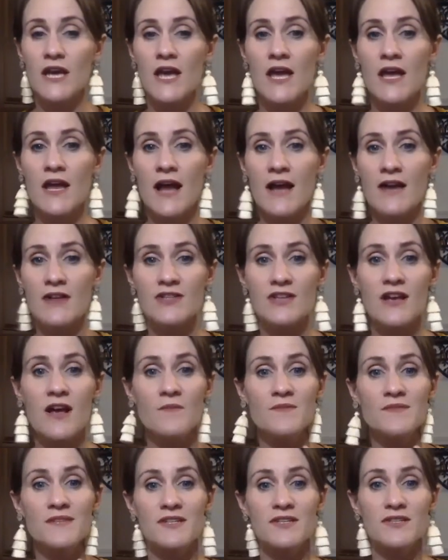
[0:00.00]
It actually
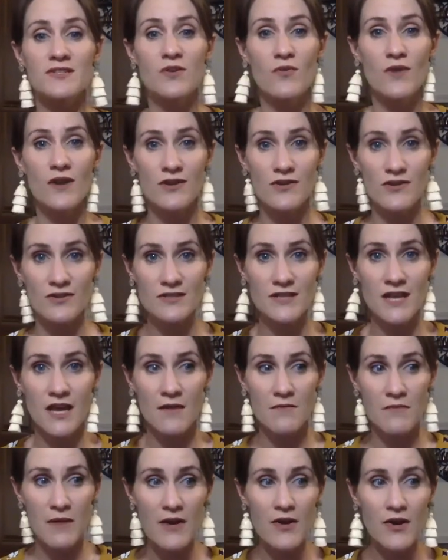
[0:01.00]
helps it to soak into your
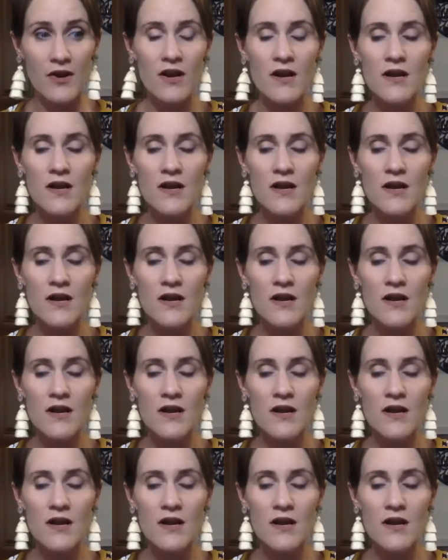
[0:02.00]
skin better.